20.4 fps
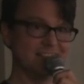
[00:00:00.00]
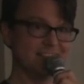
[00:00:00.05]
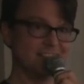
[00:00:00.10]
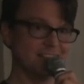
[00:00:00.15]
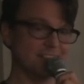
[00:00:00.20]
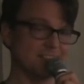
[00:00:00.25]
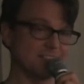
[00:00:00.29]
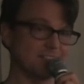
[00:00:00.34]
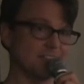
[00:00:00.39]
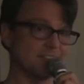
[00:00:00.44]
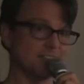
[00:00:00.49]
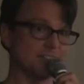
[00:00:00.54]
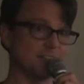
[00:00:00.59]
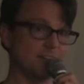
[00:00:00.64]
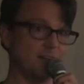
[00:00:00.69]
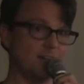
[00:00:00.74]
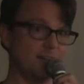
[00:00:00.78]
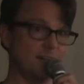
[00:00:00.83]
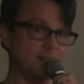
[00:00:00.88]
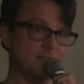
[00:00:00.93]
this can
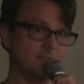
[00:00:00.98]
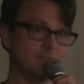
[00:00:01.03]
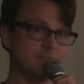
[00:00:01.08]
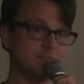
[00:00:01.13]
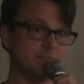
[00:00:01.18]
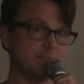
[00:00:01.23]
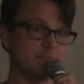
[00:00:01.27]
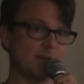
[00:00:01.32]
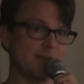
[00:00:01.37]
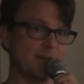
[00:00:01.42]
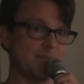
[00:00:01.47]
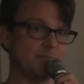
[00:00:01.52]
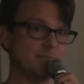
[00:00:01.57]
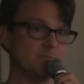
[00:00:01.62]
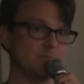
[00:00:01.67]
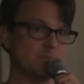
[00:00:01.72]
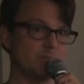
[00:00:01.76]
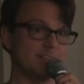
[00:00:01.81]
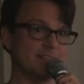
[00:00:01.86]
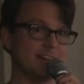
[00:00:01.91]
solve the
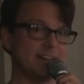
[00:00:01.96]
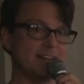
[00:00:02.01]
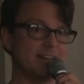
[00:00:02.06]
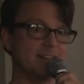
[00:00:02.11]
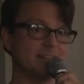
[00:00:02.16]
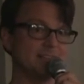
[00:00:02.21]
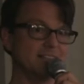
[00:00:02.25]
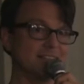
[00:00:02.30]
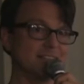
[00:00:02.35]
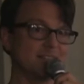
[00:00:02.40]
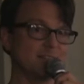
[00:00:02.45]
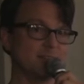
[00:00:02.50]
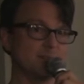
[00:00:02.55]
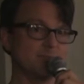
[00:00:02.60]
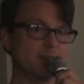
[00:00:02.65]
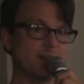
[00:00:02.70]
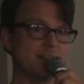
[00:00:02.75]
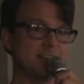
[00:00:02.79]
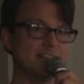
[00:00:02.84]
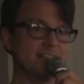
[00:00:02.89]
problem without a
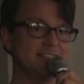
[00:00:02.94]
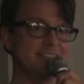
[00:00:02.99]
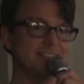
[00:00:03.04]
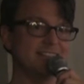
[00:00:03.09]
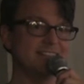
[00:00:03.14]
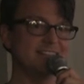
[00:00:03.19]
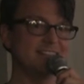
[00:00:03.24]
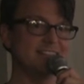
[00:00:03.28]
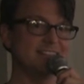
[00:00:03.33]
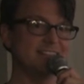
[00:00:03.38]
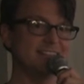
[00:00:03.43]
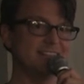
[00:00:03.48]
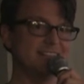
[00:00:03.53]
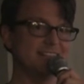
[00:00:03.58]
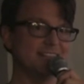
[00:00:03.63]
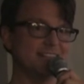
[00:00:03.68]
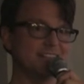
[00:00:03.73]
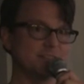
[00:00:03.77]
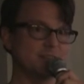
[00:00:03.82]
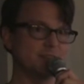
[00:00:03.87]
third party
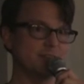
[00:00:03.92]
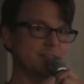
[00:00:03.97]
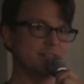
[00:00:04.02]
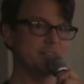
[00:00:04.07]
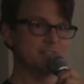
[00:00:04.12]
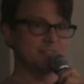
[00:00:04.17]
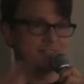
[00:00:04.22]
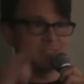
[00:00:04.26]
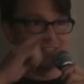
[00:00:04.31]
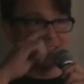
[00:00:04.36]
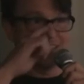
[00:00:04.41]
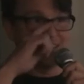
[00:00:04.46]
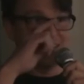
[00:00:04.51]
uh, escrow agent.